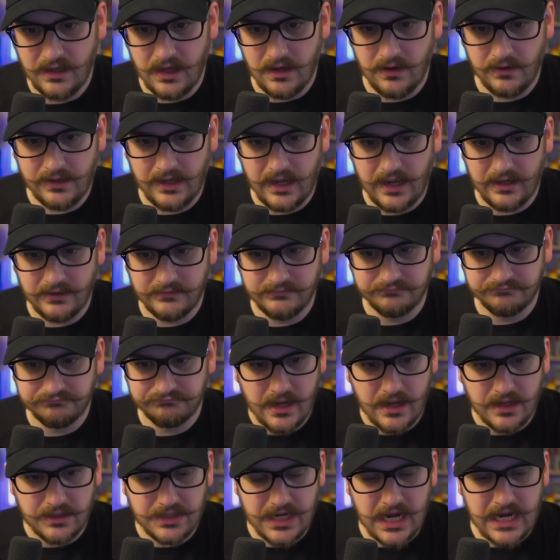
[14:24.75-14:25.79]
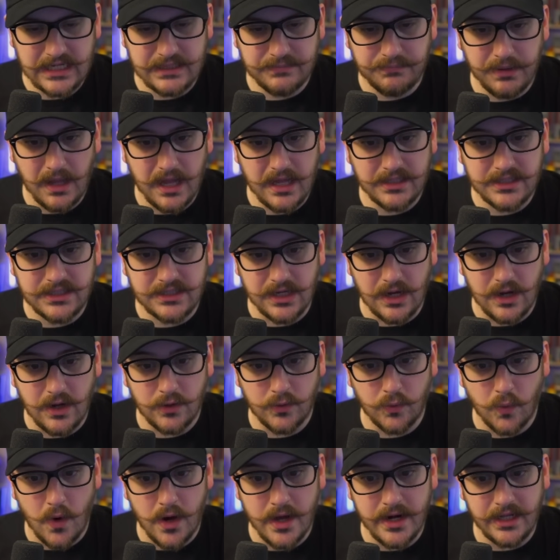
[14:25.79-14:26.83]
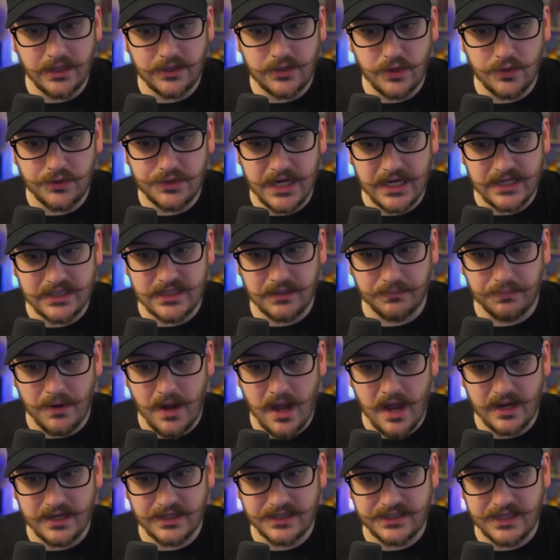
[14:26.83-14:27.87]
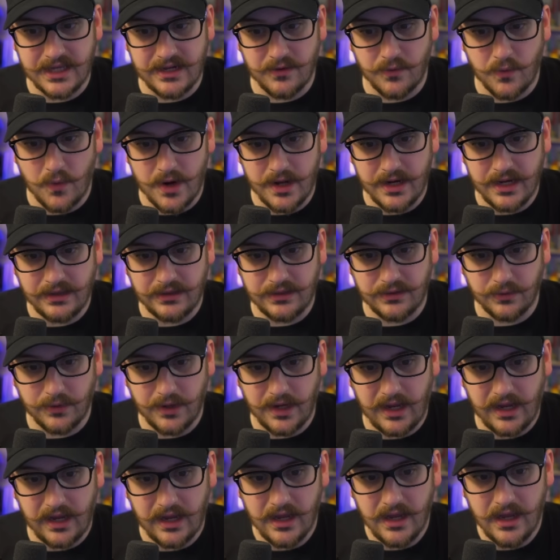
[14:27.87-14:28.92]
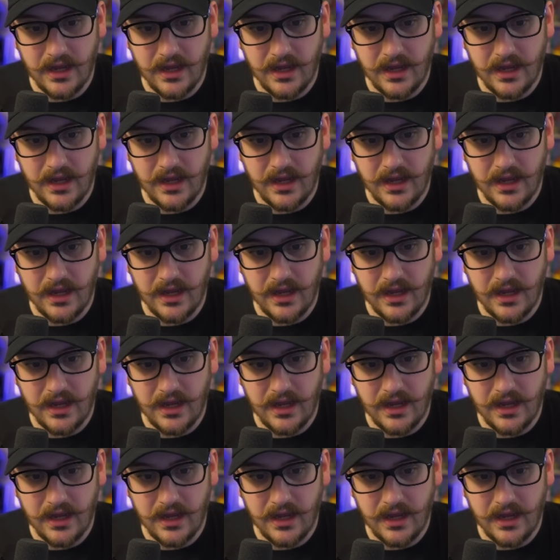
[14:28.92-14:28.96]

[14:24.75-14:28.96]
Okay. Change Bloodstone. 1 in 2 chance to proc instead of 1 in 3.